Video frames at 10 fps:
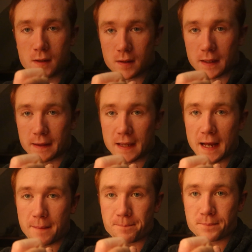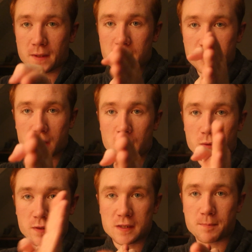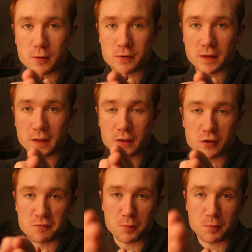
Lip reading: Like that. So this person could just